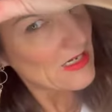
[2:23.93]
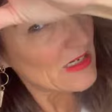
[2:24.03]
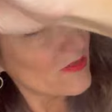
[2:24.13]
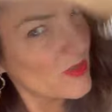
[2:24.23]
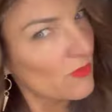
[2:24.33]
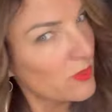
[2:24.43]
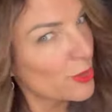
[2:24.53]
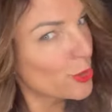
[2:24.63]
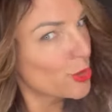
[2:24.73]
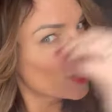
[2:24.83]
Just
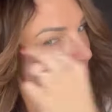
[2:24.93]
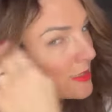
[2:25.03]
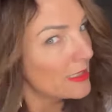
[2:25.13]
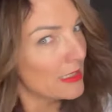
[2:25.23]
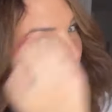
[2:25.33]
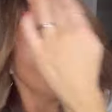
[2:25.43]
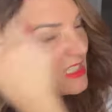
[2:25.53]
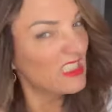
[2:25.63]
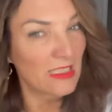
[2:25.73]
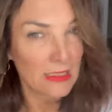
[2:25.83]
whoosh, like that.
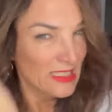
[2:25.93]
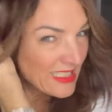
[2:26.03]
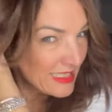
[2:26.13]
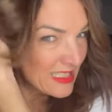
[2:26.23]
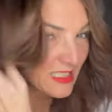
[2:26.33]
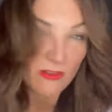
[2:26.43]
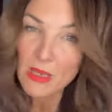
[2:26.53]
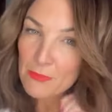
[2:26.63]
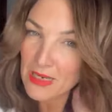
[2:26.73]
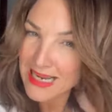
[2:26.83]
So
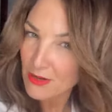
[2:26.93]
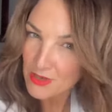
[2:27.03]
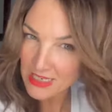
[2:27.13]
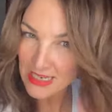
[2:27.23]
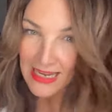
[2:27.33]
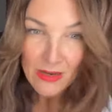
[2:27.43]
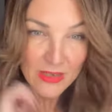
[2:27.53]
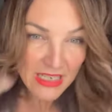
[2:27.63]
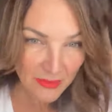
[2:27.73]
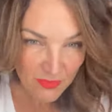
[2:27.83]
remember, out
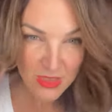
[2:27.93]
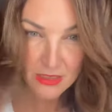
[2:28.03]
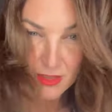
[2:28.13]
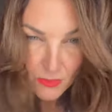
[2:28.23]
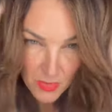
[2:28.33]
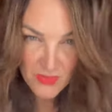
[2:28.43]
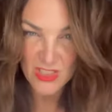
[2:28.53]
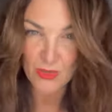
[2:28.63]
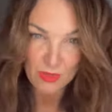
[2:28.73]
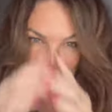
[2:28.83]
and in. Don't bother
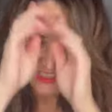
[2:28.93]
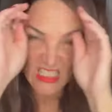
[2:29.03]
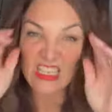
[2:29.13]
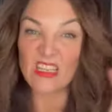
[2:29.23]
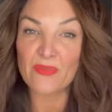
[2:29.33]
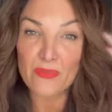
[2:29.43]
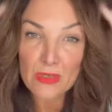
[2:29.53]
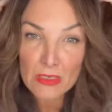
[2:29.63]
doing all the underneath.